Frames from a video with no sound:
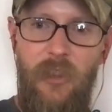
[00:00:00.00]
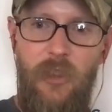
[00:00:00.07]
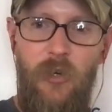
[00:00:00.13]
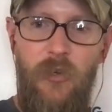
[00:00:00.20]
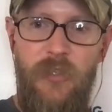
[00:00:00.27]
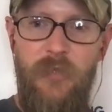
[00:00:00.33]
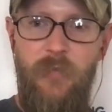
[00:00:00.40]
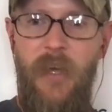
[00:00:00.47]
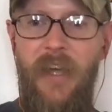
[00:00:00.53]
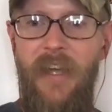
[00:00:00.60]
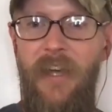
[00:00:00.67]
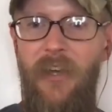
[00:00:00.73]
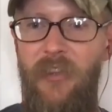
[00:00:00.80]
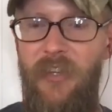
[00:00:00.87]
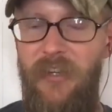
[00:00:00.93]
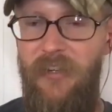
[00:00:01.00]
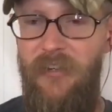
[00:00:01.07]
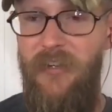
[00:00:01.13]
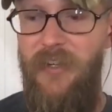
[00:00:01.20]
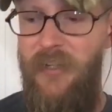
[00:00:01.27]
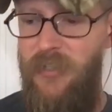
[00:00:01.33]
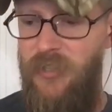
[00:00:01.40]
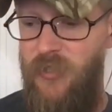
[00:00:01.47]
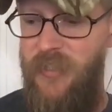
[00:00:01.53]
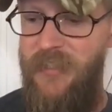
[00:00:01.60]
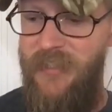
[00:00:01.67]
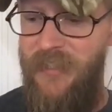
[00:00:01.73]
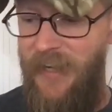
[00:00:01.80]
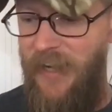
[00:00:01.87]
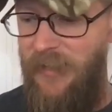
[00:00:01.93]
throwing this back out there,
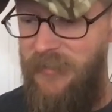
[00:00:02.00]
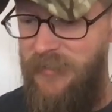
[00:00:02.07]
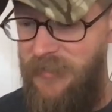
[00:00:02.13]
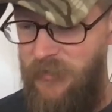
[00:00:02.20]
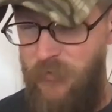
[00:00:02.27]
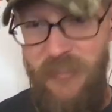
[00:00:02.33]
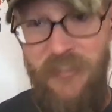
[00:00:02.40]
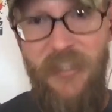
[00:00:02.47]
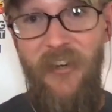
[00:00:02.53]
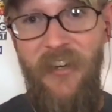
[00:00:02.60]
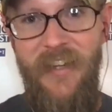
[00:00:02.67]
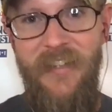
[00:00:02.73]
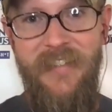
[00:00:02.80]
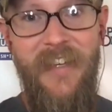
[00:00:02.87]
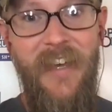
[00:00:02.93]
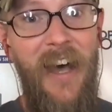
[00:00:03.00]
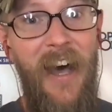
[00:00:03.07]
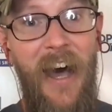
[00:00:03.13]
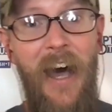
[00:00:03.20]
trends and analysis, resilience.